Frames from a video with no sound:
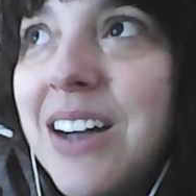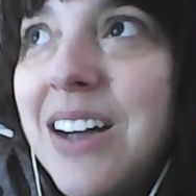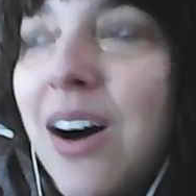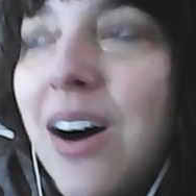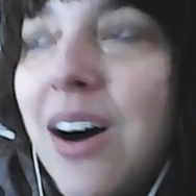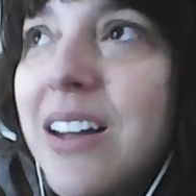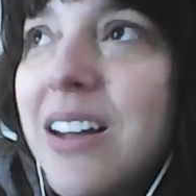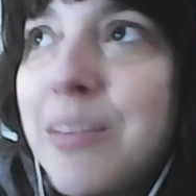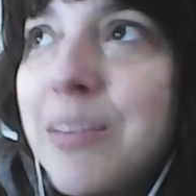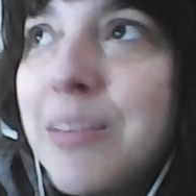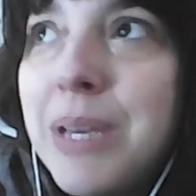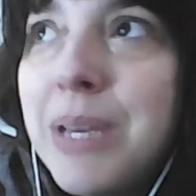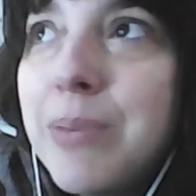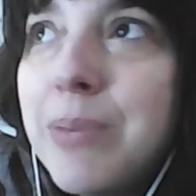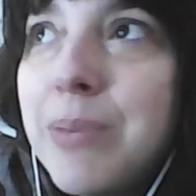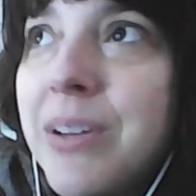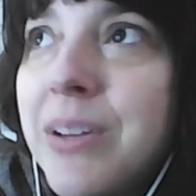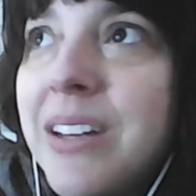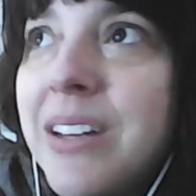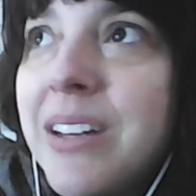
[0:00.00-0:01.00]
all the
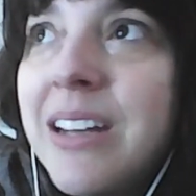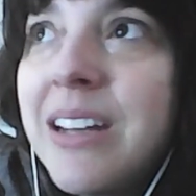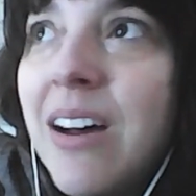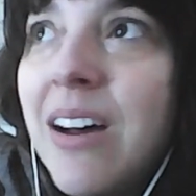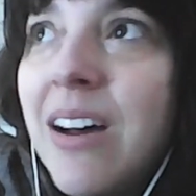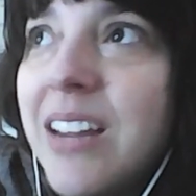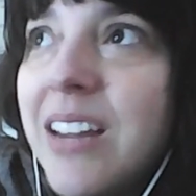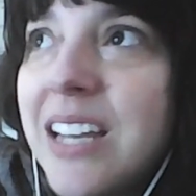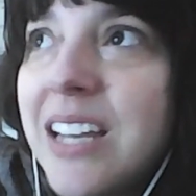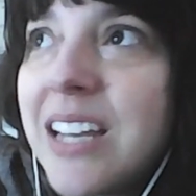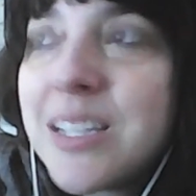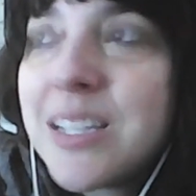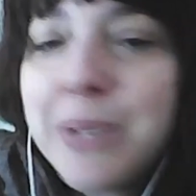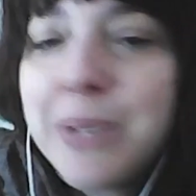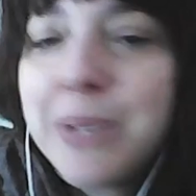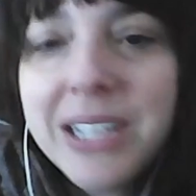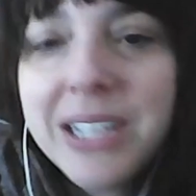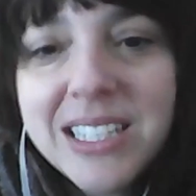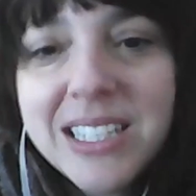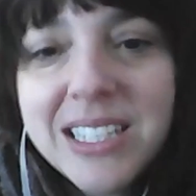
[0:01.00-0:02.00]
people and all the
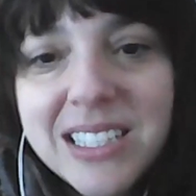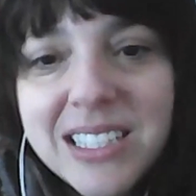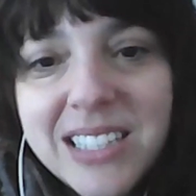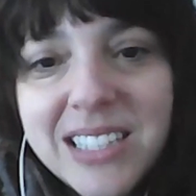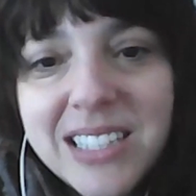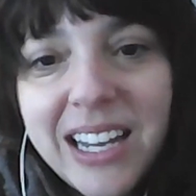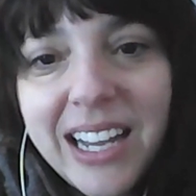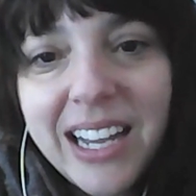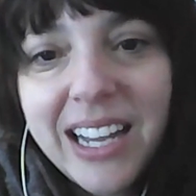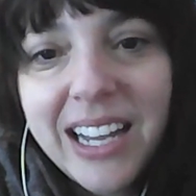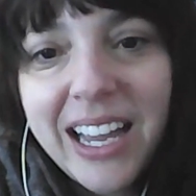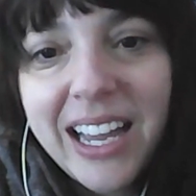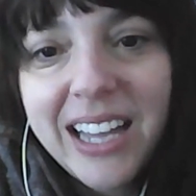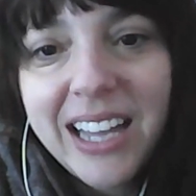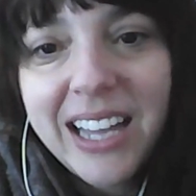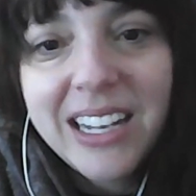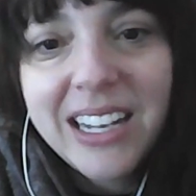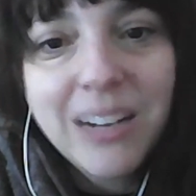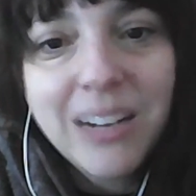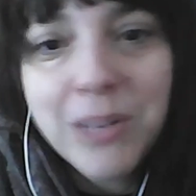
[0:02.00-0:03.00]
experiences that I
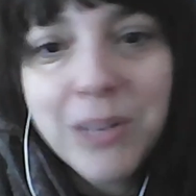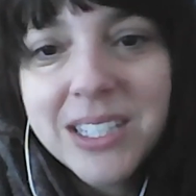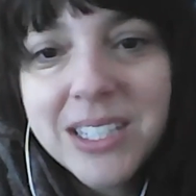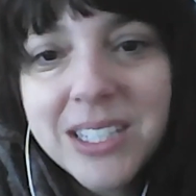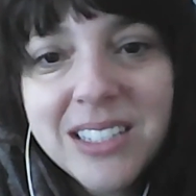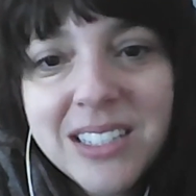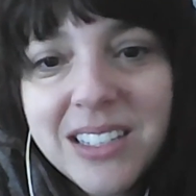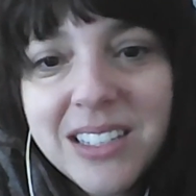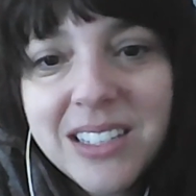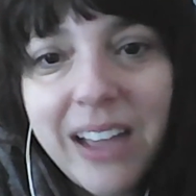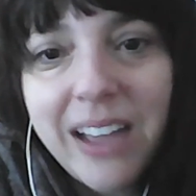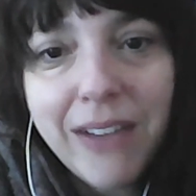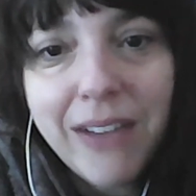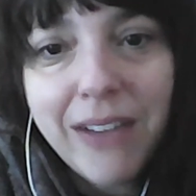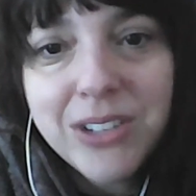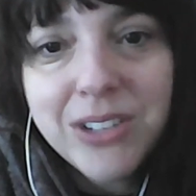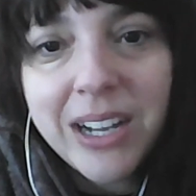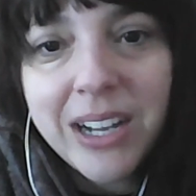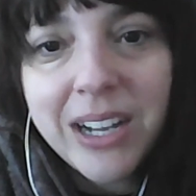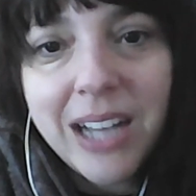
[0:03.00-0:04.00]
had. And it wasn't until
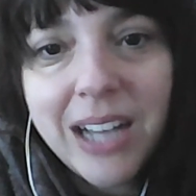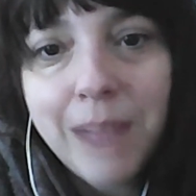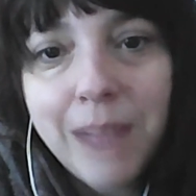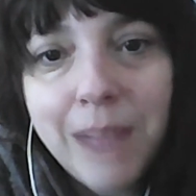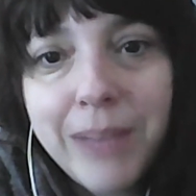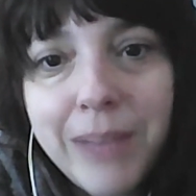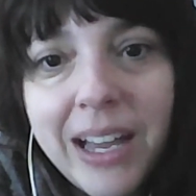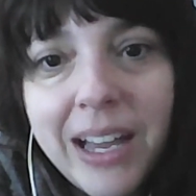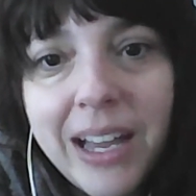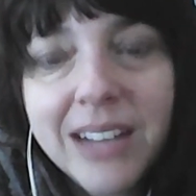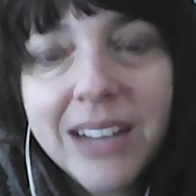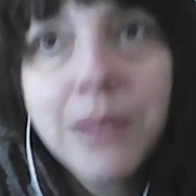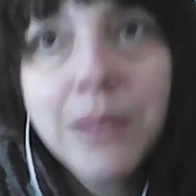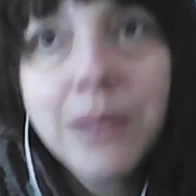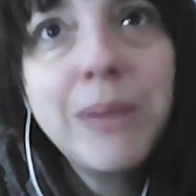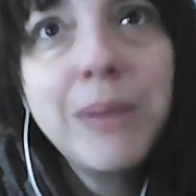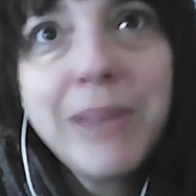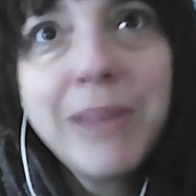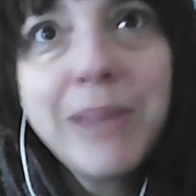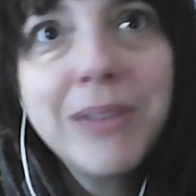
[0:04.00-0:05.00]
after I got back,
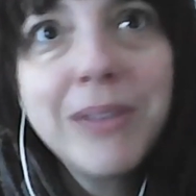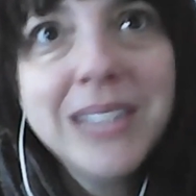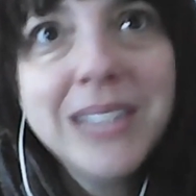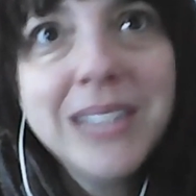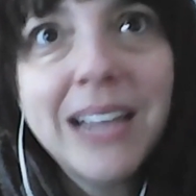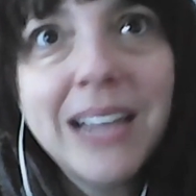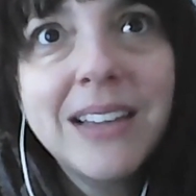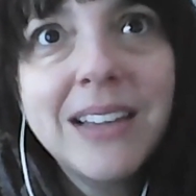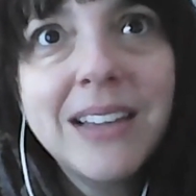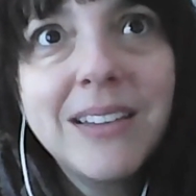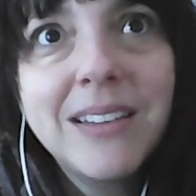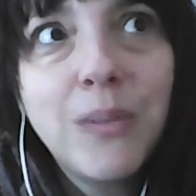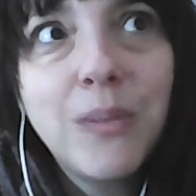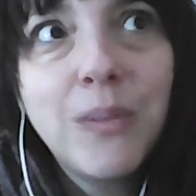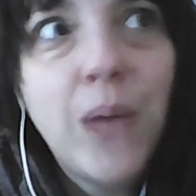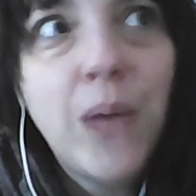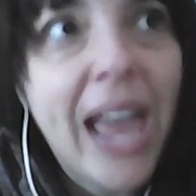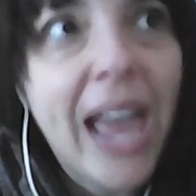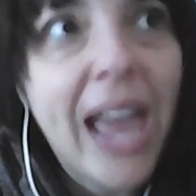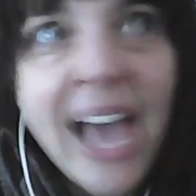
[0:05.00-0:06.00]
or maybe it was like
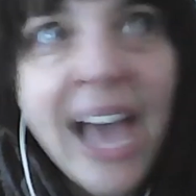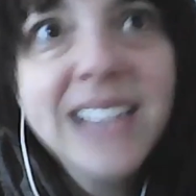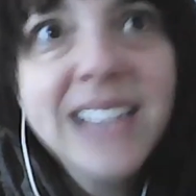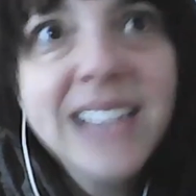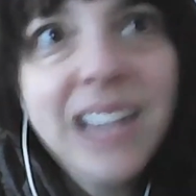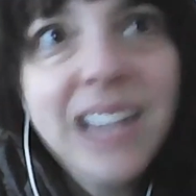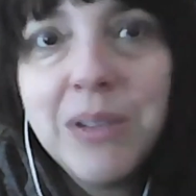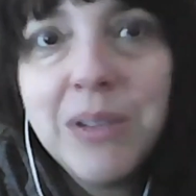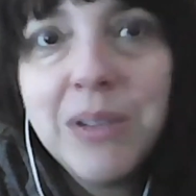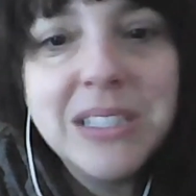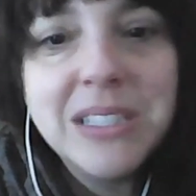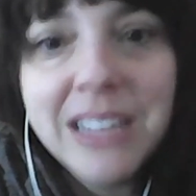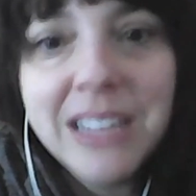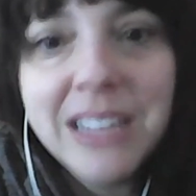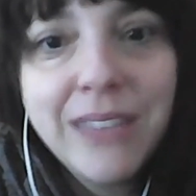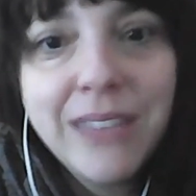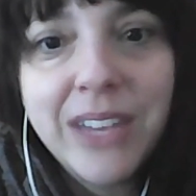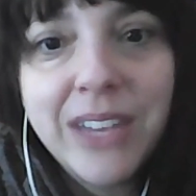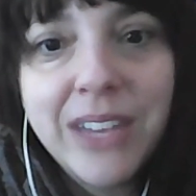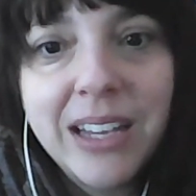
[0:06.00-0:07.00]
as I was
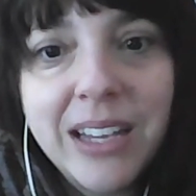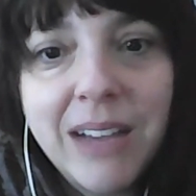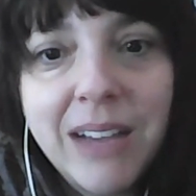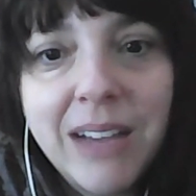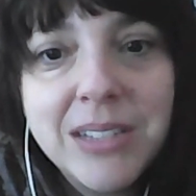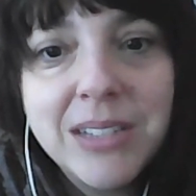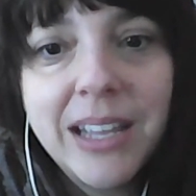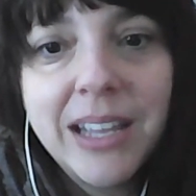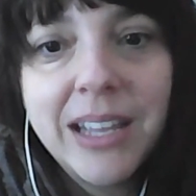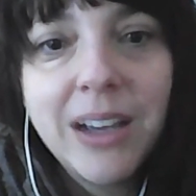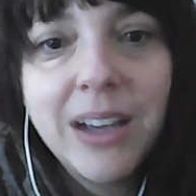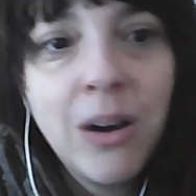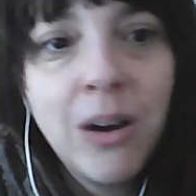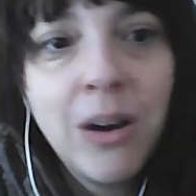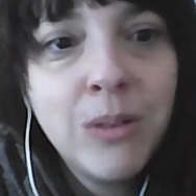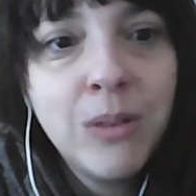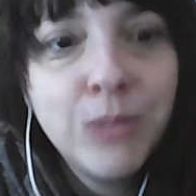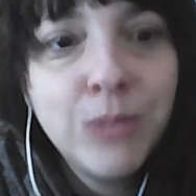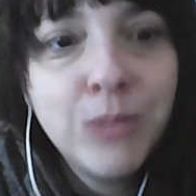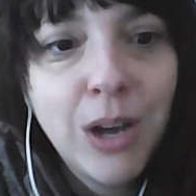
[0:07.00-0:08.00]
leaving, I was like,
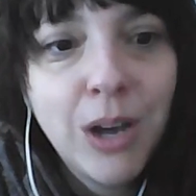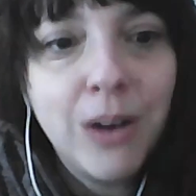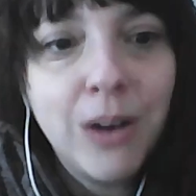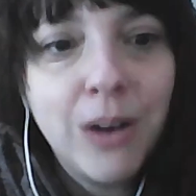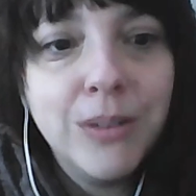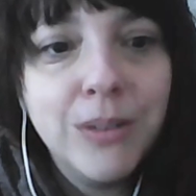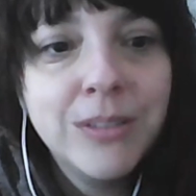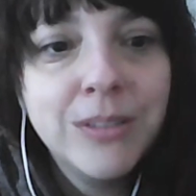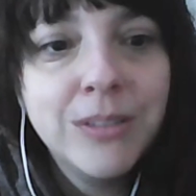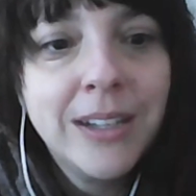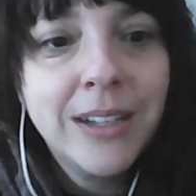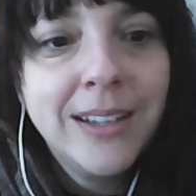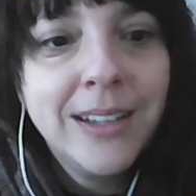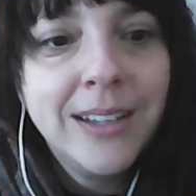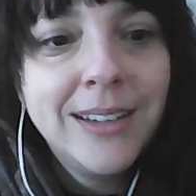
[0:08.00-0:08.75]
oh no,